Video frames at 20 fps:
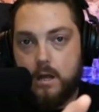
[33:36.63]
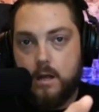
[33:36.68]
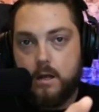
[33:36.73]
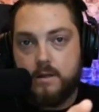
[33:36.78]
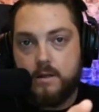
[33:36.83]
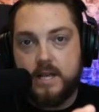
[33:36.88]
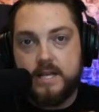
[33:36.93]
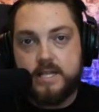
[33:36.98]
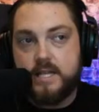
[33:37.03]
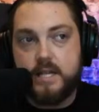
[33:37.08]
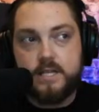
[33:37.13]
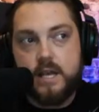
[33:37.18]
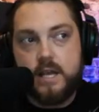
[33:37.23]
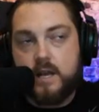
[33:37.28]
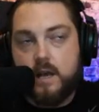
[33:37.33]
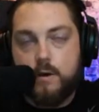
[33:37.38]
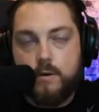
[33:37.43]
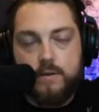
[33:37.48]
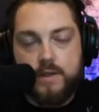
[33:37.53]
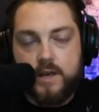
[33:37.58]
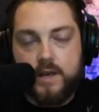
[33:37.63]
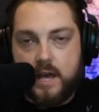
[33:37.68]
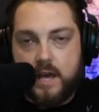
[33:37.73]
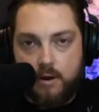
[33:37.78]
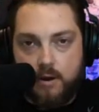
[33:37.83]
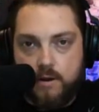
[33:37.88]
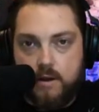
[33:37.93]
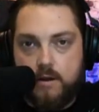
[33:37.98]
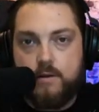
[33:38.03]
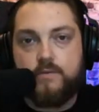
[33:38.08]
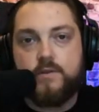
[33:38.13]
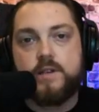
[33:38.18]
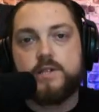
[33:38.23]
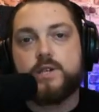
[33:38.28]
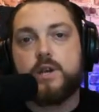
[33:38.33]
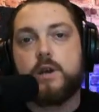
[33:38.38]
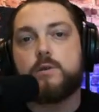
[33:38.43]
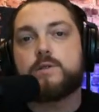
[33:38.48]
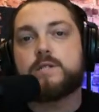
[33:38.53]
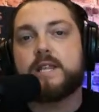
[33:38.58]
This doesn't go to the carrier. This
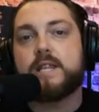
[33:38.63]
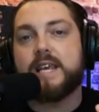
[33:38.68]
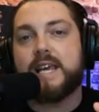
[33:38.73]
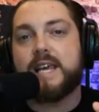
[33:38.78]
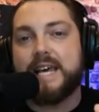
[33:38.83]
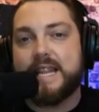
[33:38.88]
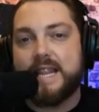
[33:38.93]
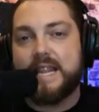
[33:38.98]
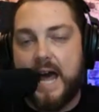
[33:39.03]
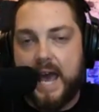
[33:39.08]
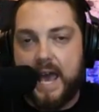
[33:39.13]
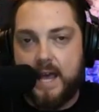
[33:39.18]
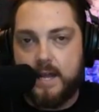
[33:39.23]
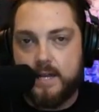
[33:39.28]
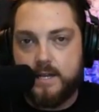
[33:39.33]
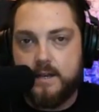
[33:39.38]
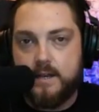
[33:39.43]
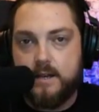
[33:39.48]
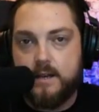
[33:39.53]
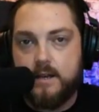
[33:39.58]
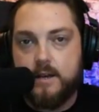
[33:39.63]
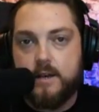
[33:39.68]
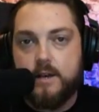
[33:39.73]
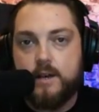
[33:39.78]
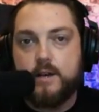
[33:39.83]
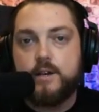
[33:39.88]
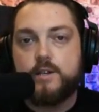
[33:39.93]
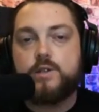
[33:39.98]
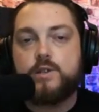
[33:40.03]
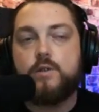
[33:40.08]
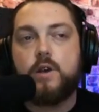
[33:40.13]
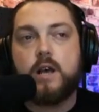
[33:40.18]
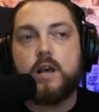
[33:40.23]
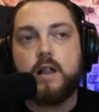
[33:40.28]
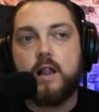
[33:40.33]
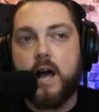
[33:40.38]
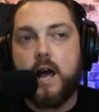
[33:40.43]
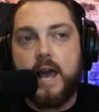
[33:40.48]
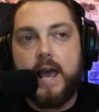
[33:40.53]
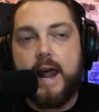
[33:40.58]
goes to the client. So the
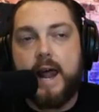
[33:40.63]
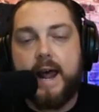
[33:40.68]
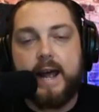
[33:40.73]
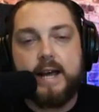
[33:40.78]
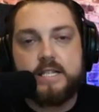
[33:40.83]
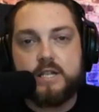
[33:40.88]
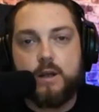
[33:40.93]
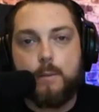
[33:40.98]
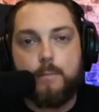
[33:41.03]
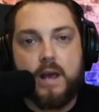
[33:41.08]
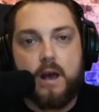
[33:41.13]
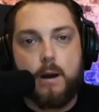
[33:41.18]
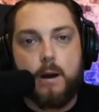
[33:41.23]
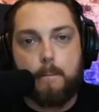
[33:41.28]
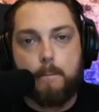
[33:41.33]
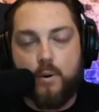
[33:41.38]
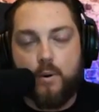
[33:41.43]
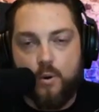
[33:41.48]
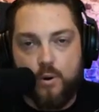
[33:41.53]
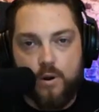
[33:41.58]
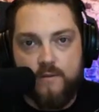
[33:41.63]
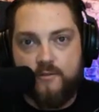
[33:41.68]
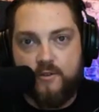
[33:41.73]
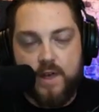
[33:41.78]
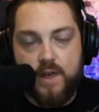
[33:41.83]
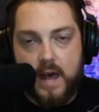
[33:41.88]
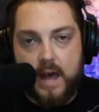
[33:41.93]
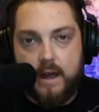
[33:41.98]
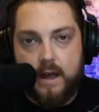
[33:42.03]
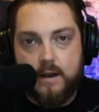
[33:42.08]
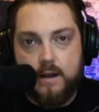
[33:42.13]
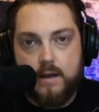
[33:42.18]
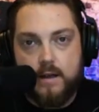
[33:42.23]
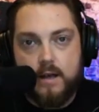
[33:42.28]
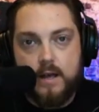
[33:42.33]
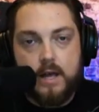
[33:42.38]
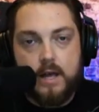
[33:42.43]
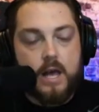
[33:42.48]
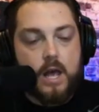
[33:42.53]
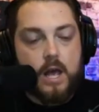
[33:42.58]
client has to be on board for that.
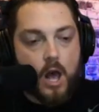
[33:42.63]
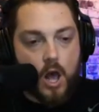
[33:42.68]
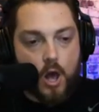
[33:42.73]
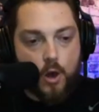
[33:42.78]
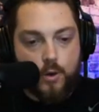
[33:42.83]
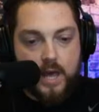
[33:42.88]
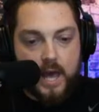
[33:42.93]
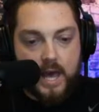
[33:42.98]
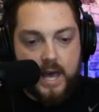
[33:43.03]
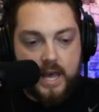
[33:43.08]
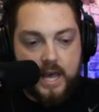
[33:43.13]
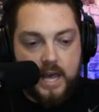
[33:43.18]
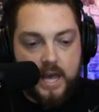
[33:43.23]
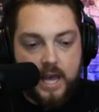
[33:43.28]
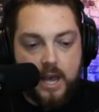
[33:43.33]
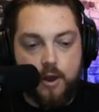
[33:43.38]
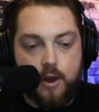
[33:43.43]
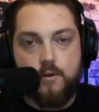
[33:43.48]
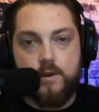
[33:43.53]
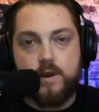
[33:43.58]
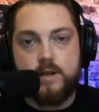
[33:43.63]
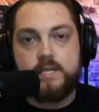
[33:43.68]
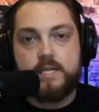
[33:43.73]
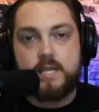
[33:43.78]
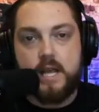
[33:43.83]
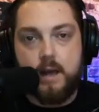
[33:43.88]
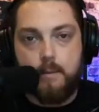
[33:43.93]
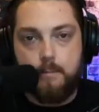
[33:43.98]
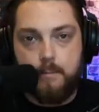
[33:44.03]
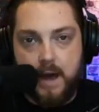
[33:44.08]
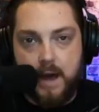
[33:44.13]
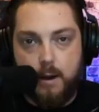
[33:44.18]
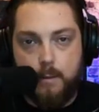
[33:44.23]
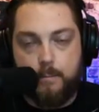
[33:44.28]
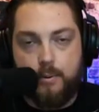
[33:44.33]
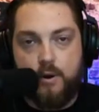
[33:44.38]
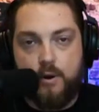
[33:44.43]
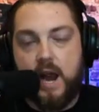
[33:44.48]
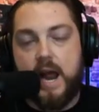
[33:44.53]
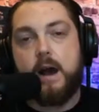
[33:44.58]
Okay, here is the amount
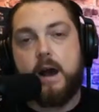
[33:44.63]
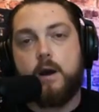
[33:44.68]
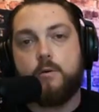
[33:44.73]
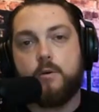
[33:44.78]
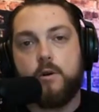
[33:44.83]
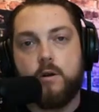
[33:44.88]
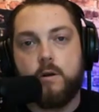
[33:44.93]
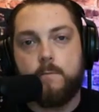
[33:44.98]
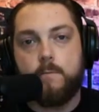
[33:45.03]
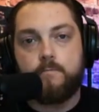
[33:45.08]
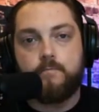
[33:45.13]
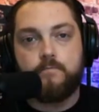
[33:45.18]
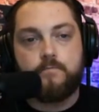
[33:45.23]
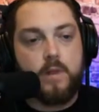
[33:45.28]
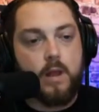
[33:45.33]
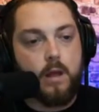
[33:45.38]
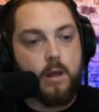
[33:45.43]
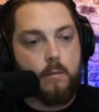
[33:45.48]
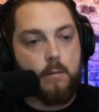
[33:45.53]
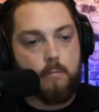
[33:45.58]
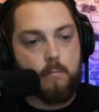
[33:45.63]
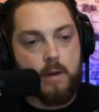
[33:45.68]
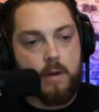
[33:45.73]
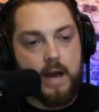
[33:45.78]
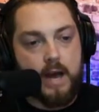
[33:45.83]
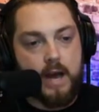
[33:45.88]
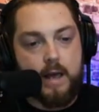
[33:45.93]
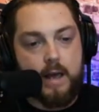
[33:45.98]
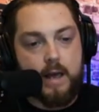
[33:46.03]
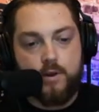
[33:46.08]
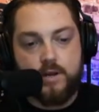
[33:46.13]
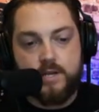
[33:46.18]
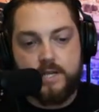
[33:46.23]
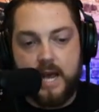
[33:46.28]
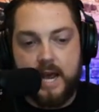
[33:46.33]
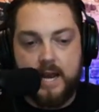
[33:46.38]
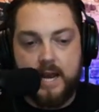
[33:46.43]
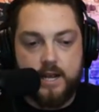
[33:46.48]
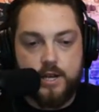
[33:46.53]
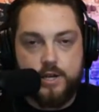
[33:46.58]
per hour. My
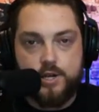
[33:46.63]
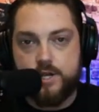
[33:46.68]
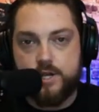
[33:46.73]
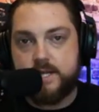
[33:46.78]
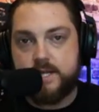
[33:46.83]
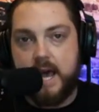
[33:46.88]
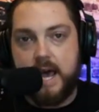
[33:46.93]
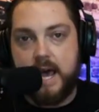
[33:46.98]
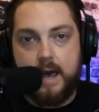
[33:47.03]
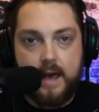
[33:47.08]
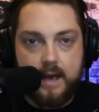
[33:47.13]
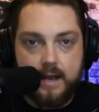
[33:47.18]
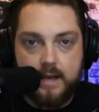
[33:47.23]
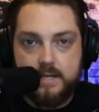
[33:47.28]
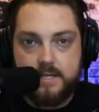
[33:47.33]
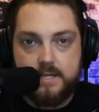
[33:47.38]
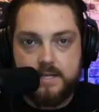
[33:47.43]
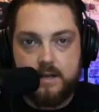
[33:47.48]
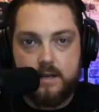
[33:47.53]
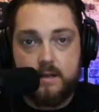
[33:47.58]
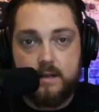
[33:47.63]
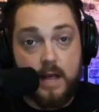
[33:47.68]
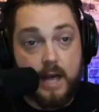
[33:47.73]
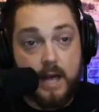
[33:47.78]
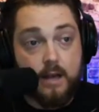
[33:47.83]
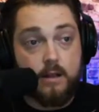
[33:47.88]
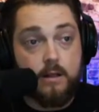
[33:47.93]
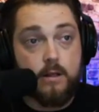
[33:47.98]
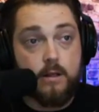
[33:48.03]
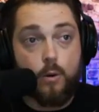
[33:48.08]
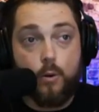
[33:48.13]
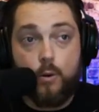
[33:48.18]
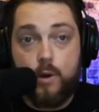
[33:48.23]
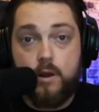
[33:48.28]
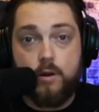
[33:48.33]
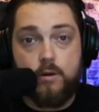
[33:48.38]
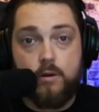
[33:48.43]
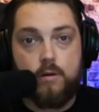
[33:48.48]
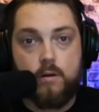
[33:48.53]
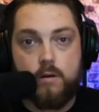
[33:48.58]
retainage is X, like a
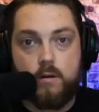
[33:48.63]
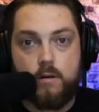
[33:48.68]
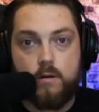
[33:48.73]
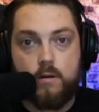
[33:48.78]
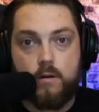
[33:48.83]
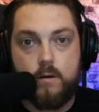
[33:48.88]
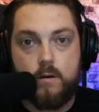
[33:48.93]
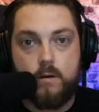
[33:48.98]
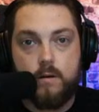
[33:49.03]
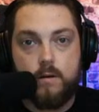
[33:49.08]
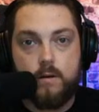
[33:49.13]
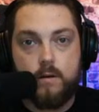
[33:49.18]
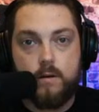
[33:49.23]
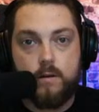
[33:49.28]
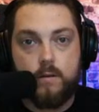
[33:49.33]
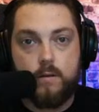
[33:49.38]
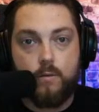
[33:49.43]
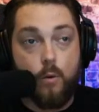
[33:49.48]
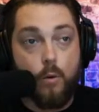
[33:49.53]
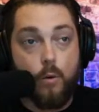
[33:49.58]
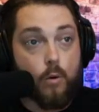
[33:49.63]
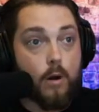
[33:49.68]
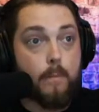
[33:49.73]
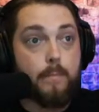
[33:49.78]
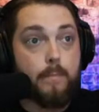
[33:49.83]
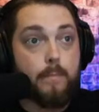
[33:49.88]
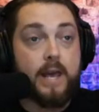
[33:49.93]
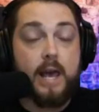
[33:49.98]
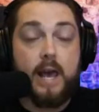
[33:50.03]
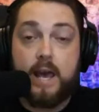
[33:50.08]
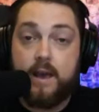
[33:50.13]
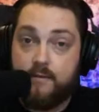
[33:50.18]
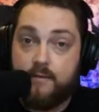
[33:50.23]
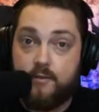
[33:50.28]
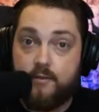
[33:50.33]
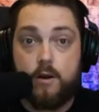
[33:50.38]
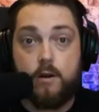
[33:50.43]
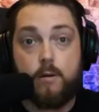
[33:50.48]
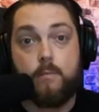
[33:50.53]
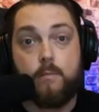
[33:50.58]
lawyer or a PA
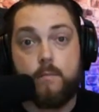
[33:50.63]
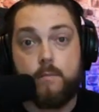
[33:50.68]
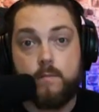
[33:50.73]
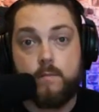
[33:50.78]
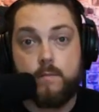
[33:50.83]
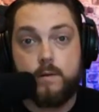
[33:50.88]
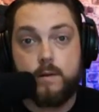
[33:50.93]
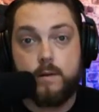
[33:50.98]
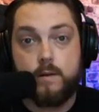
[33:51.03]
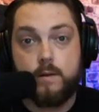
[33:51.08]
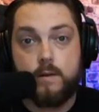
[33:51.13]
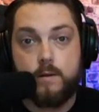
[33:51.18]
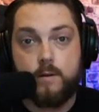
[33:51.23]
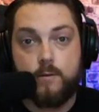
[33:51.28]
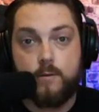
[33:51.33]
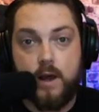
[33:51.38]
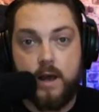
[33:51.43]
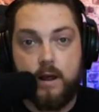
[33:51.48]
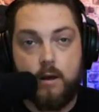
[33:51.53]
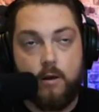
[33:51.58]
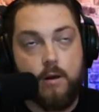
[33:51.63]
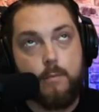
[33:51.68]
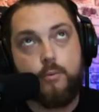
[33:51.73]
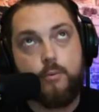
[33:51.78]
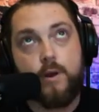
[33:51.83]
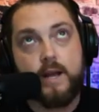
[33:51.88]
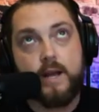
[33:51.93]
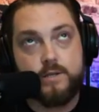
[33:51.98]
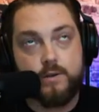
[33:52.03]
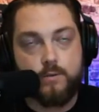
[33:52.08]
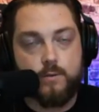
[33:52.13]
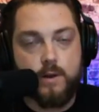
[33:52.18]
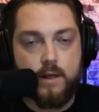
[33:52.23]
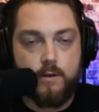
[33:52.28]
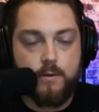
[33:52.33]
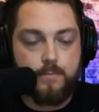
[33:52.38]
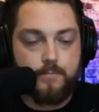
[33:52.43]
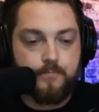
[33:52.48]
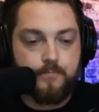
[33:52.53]
firm, right? Or appraisal, rather.